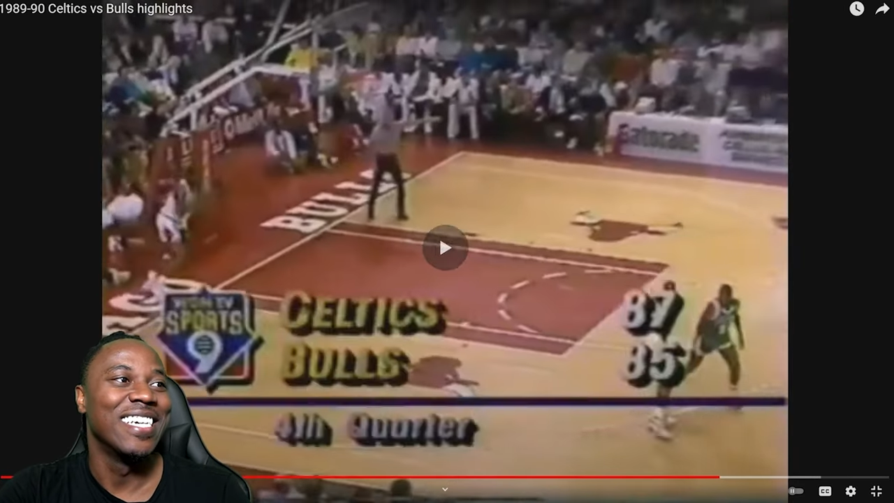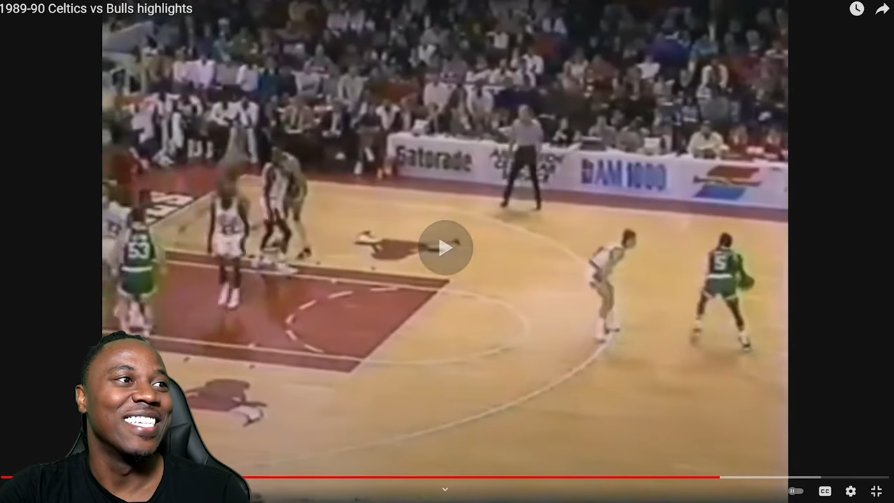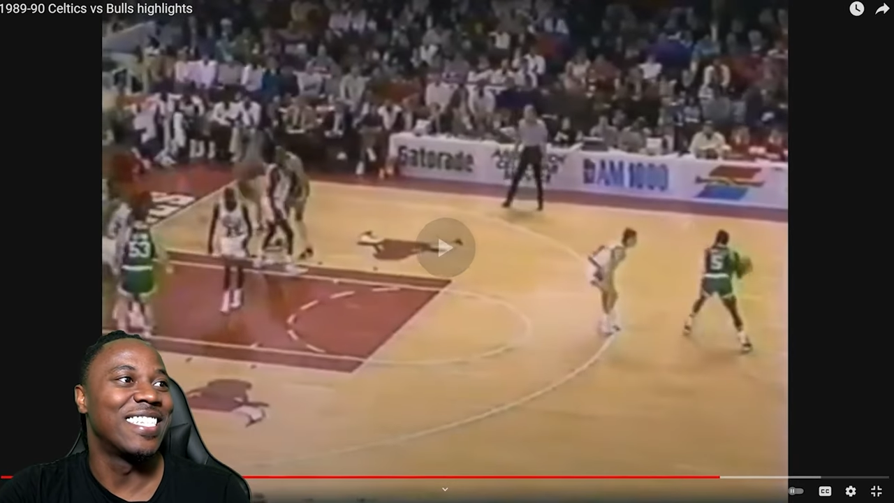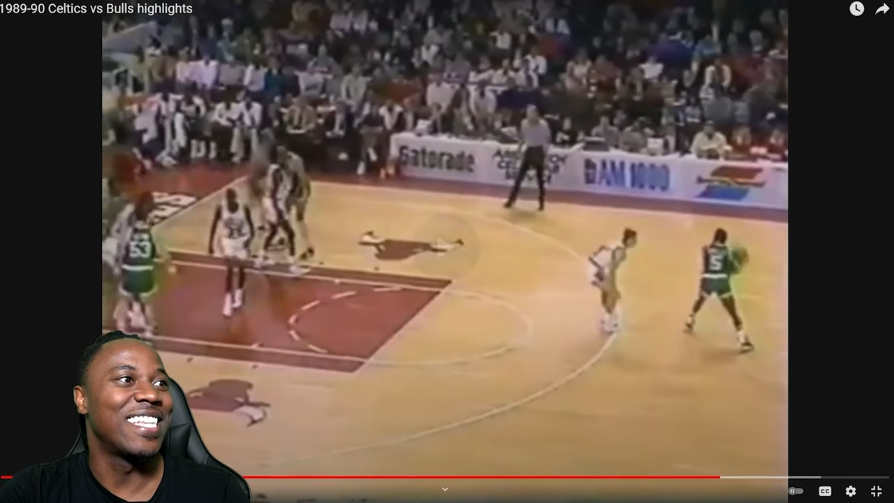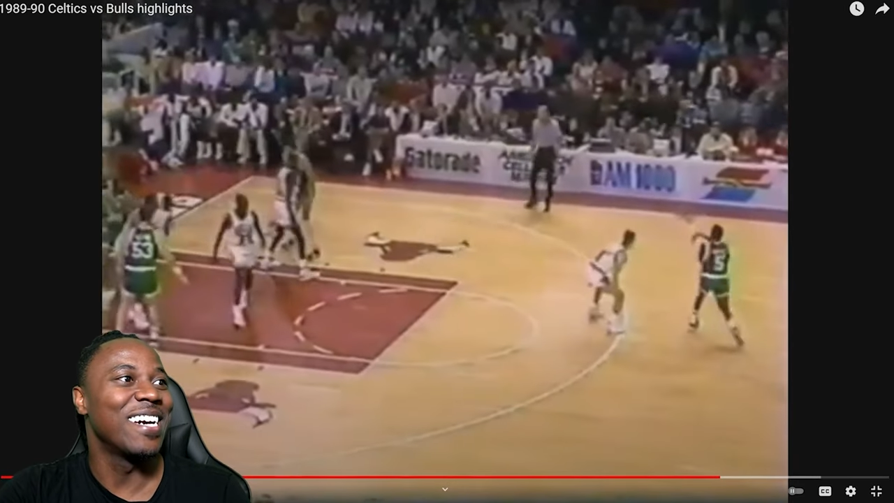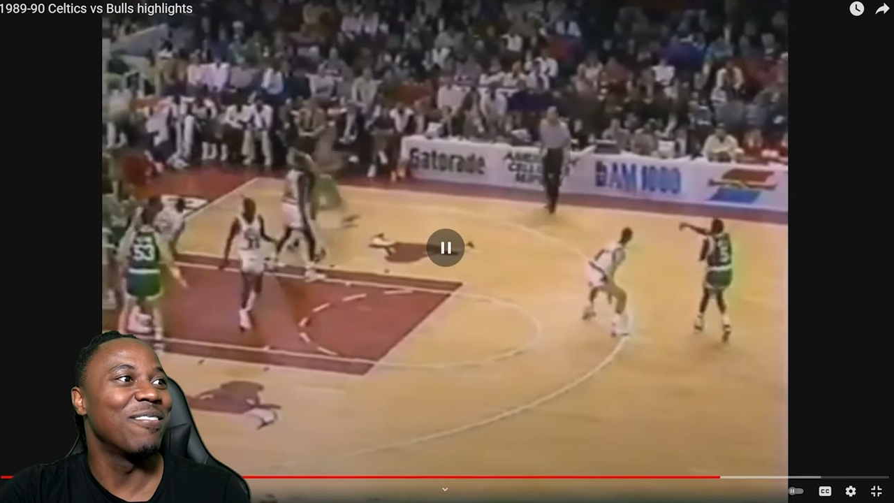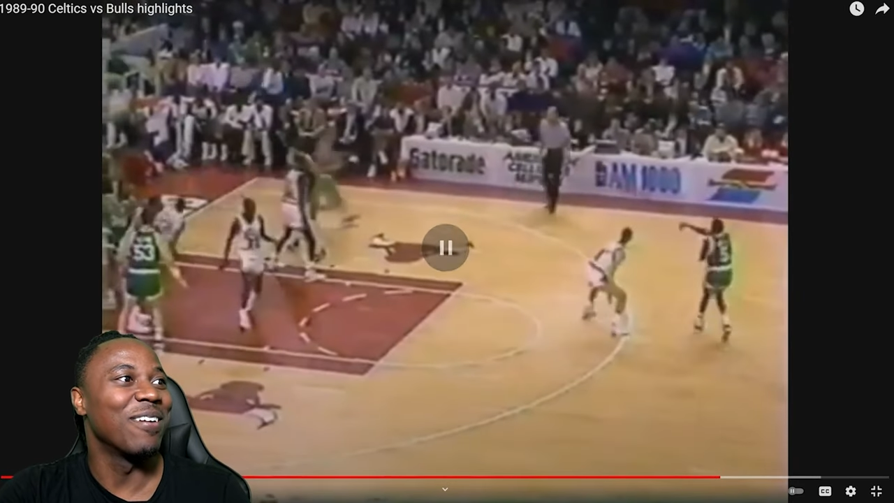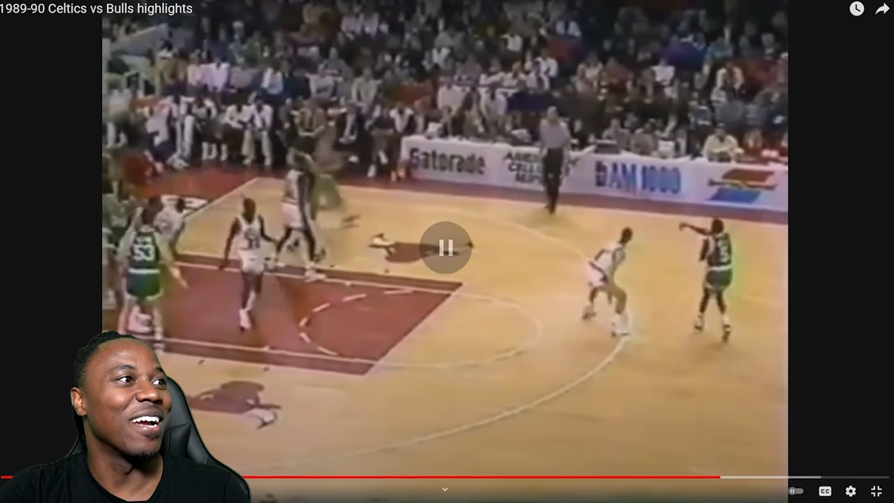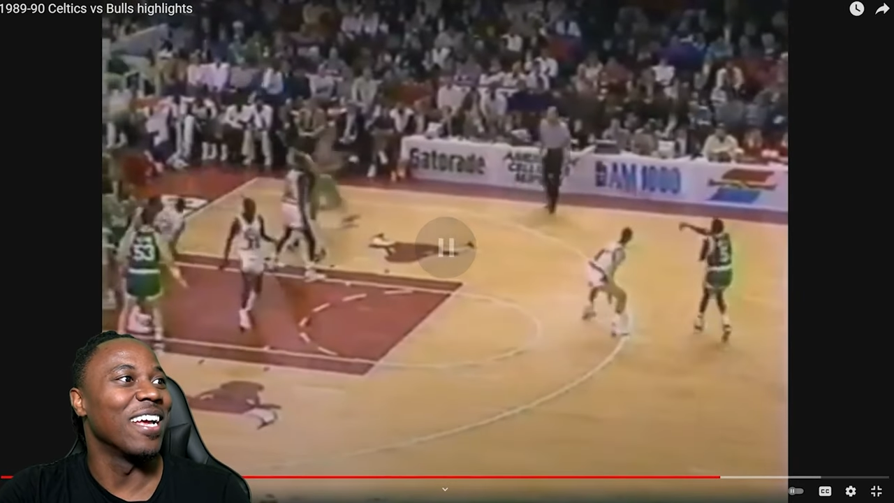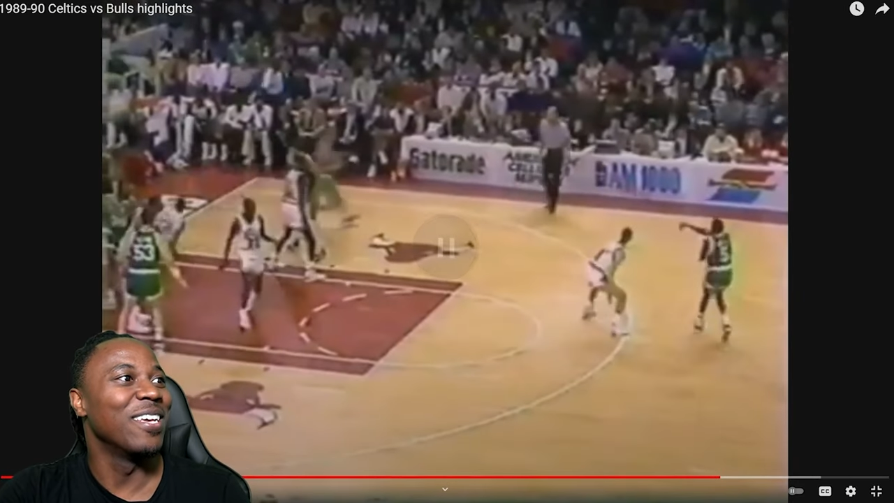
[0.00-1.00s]
It still
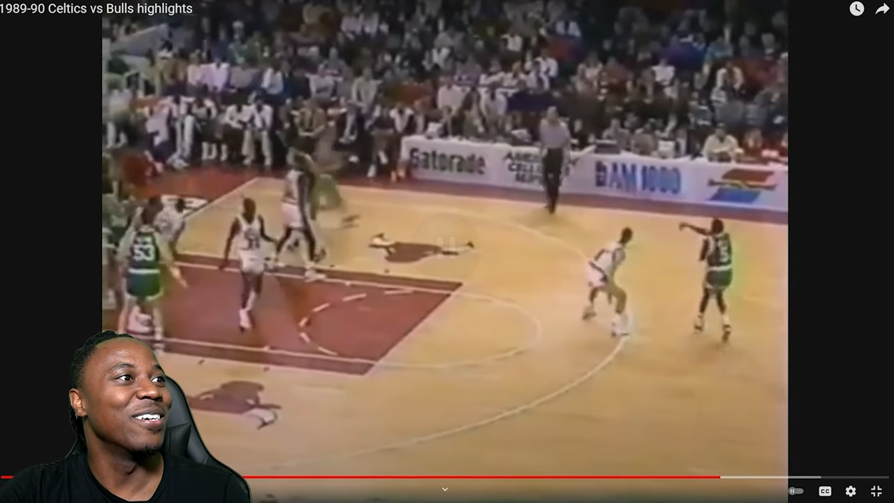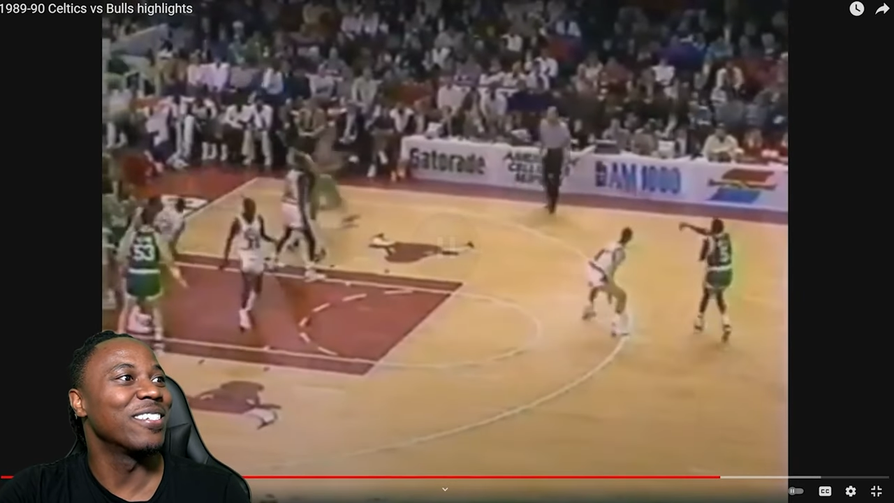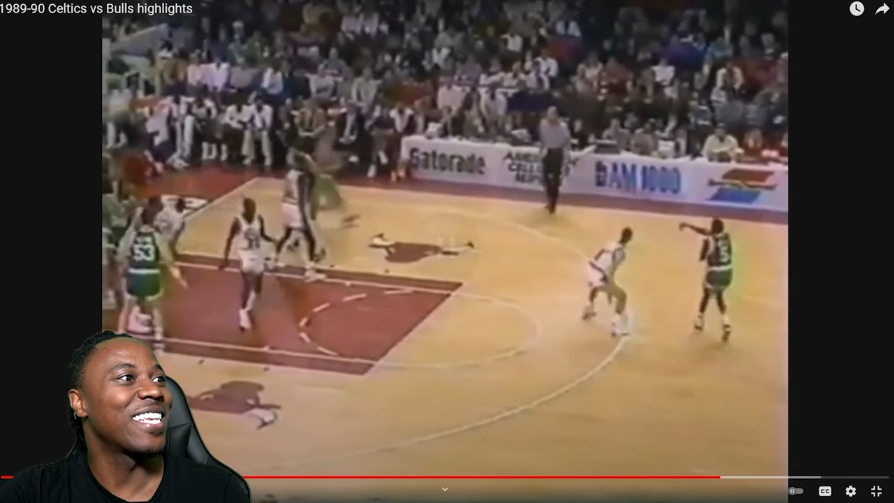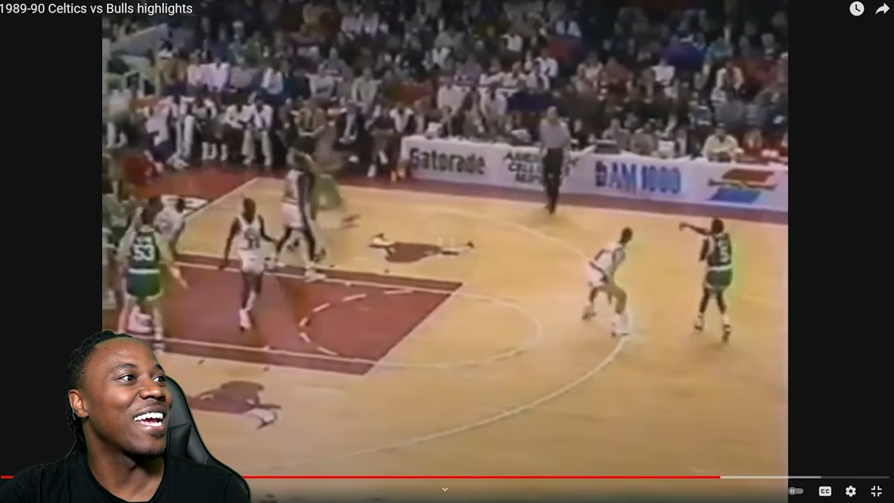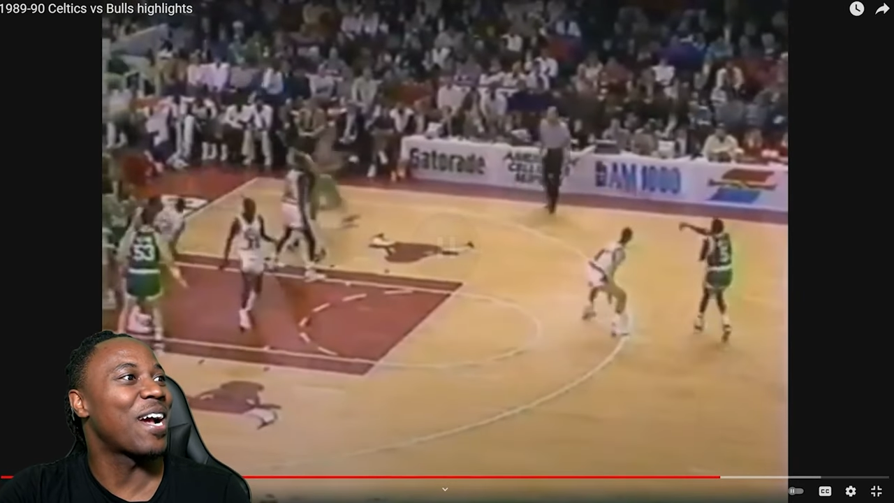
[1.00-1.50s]
work. You know what I'm saying?